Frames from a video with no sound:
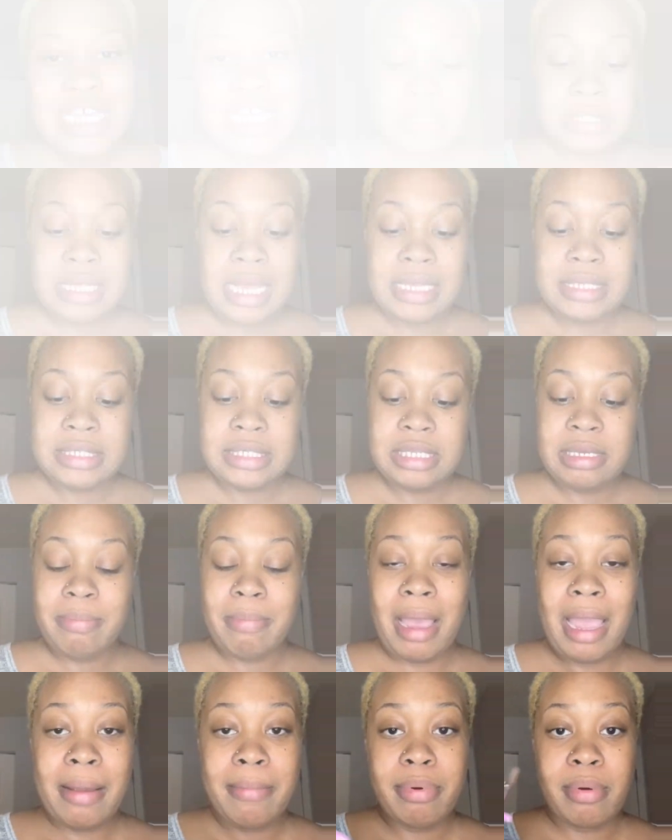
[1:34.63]
Precisely
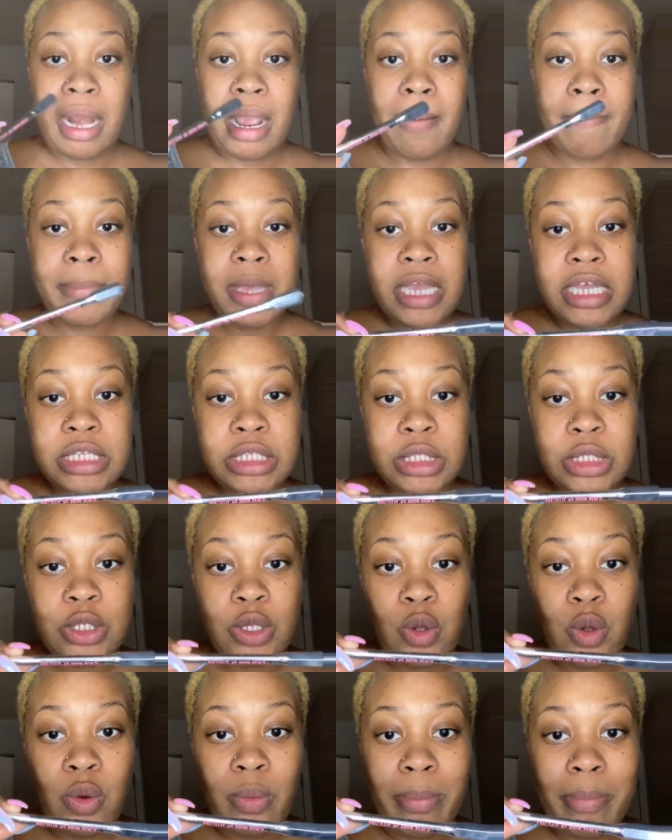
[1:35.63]
My Brow
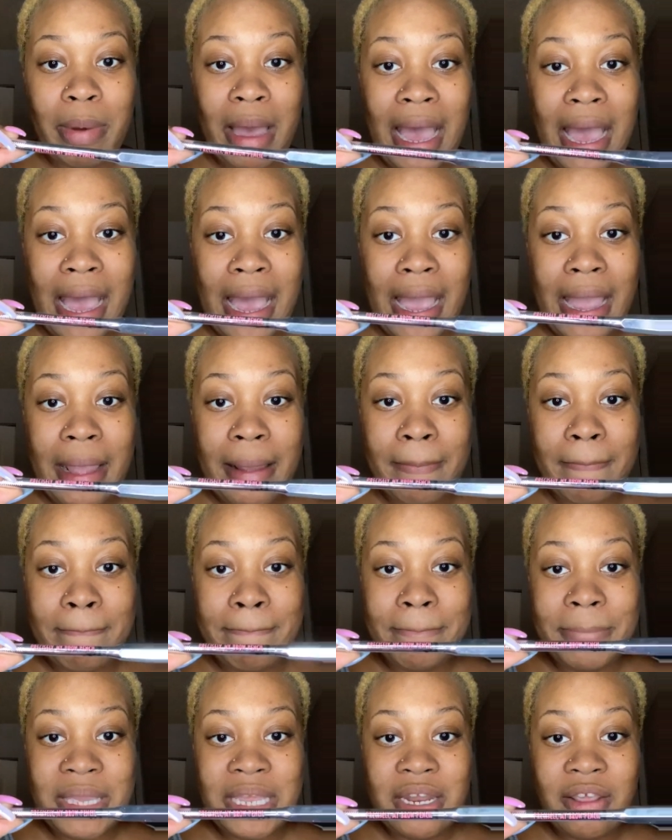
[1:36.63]
Pencil by
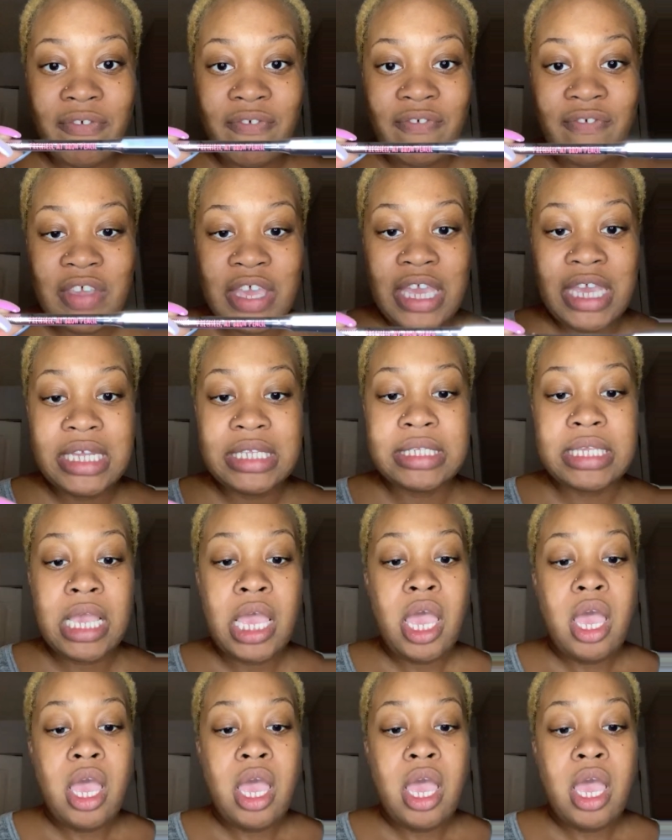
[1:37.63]
Benefit.